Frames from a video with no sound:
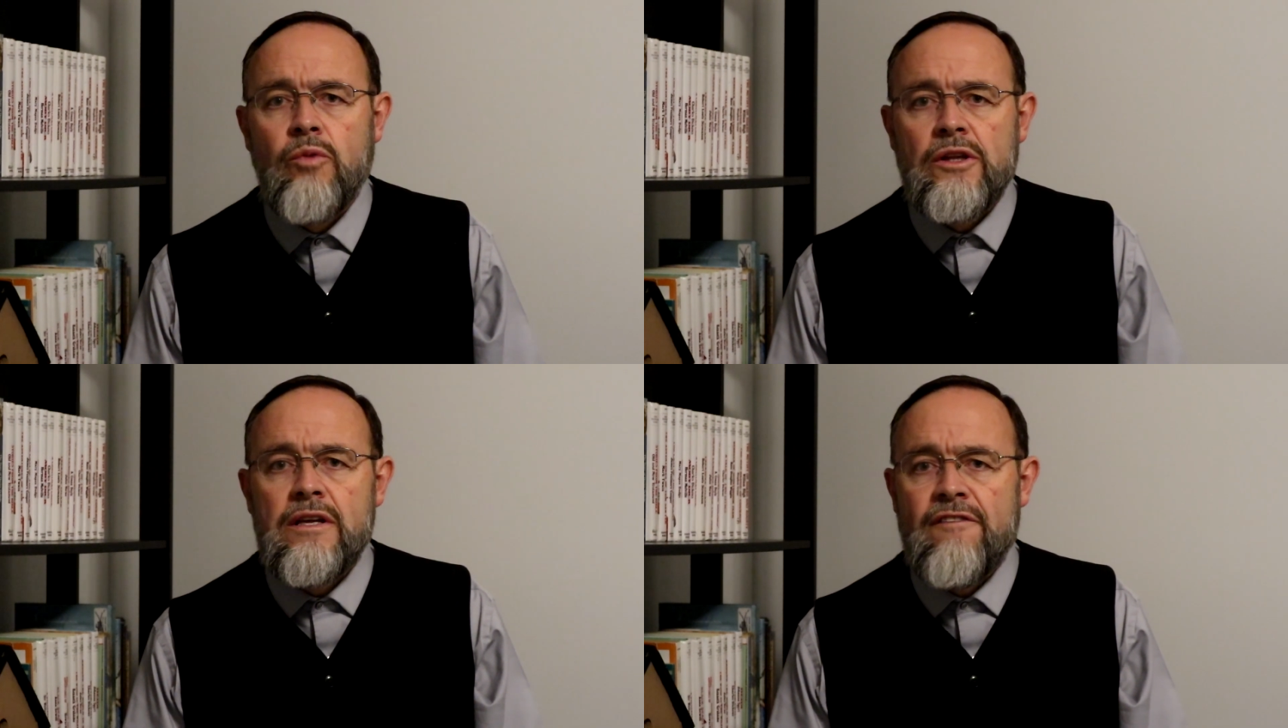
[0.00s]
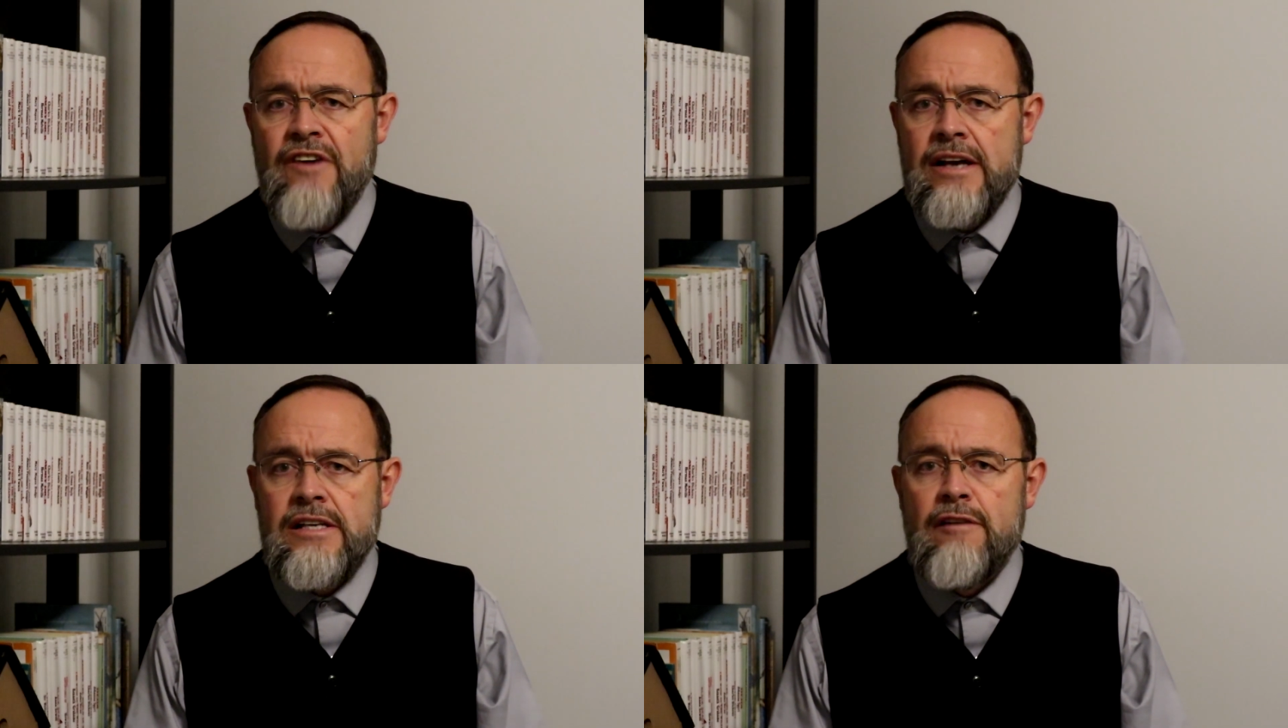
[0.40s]
what the
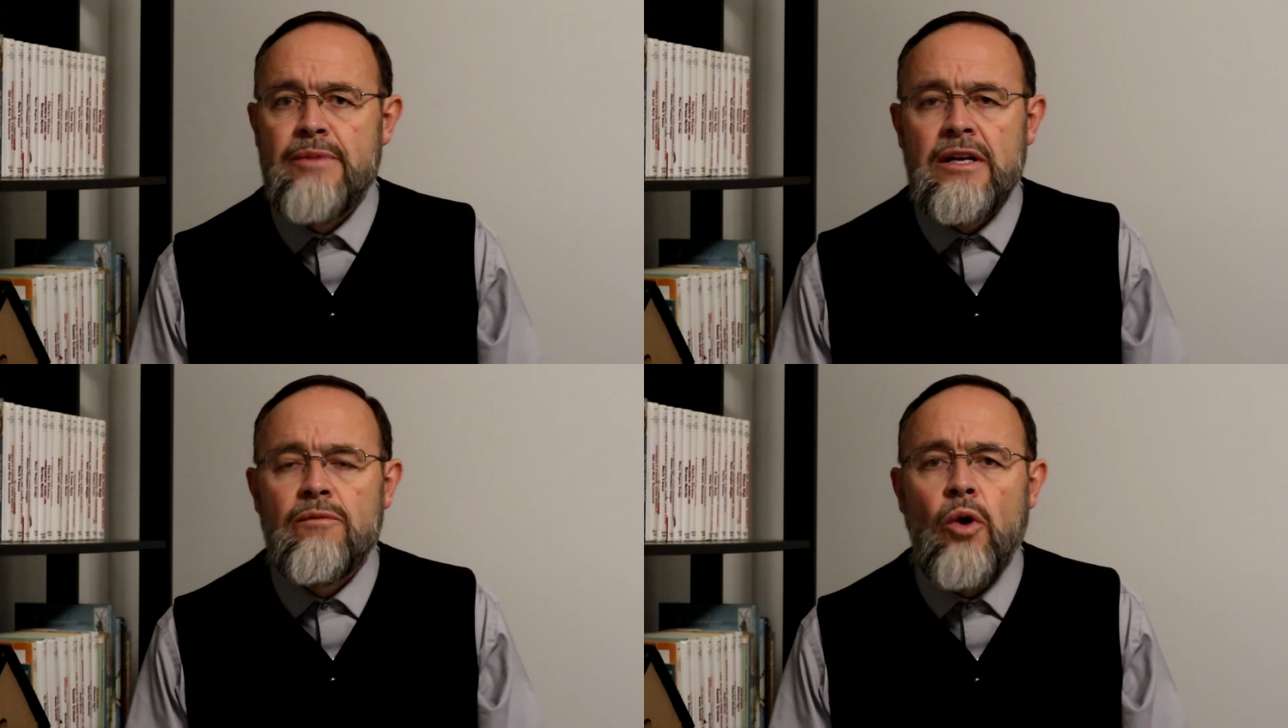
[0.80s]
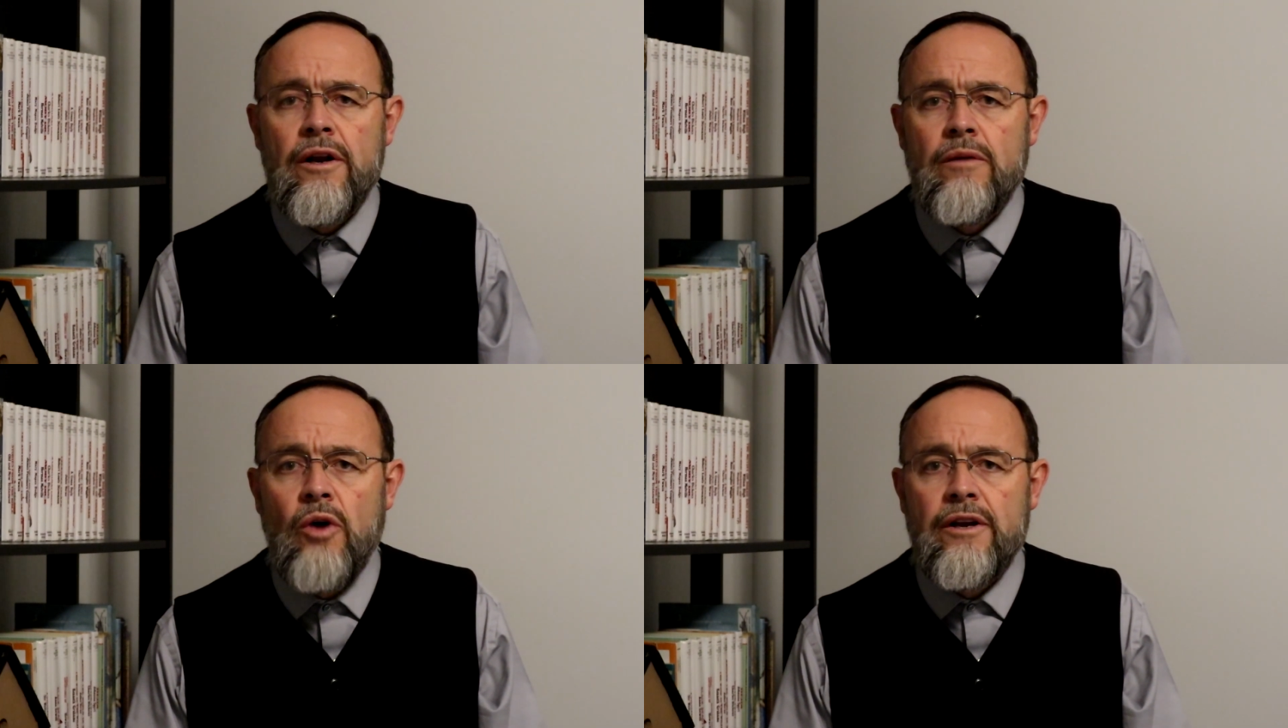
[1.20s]
effects have been and
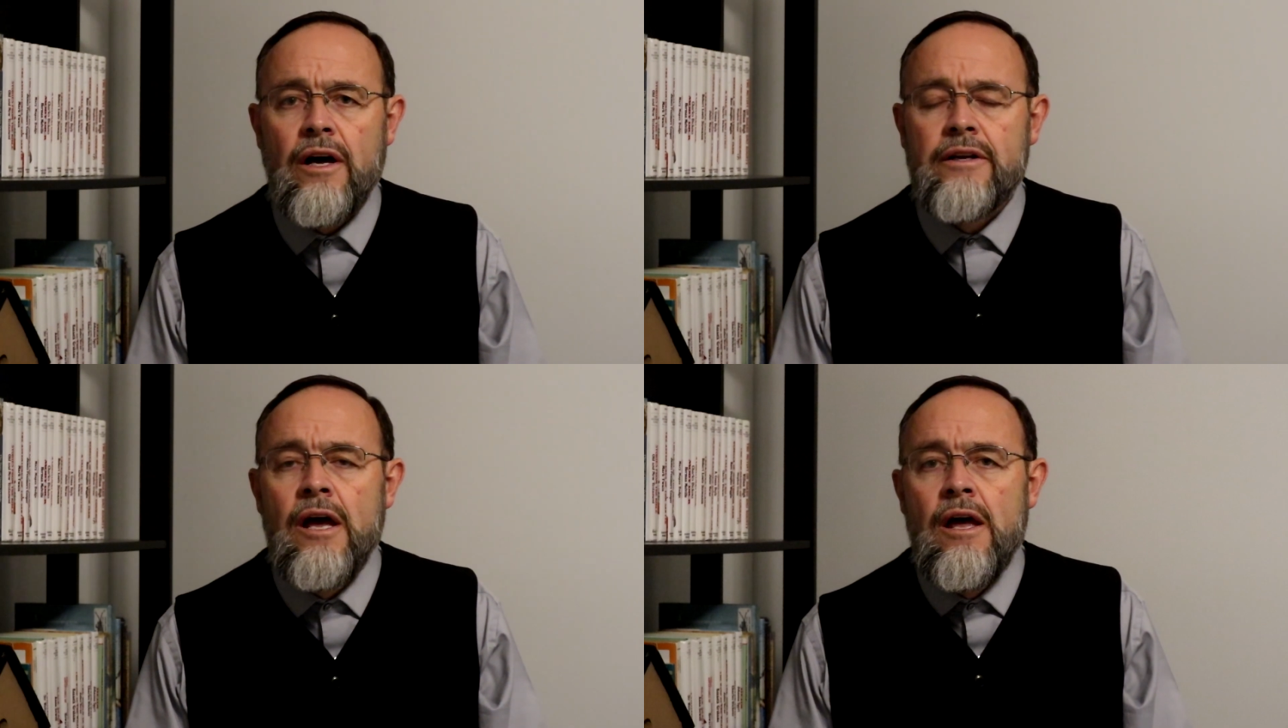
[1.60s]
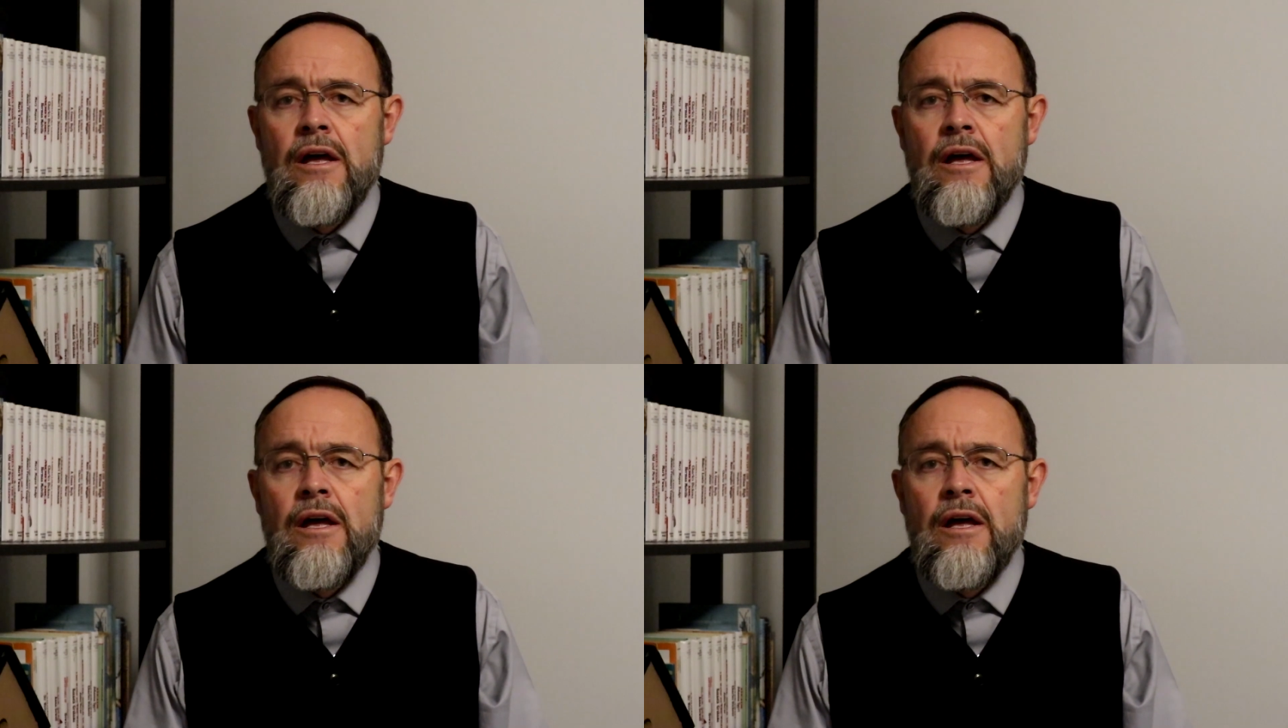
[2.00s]
whatnot,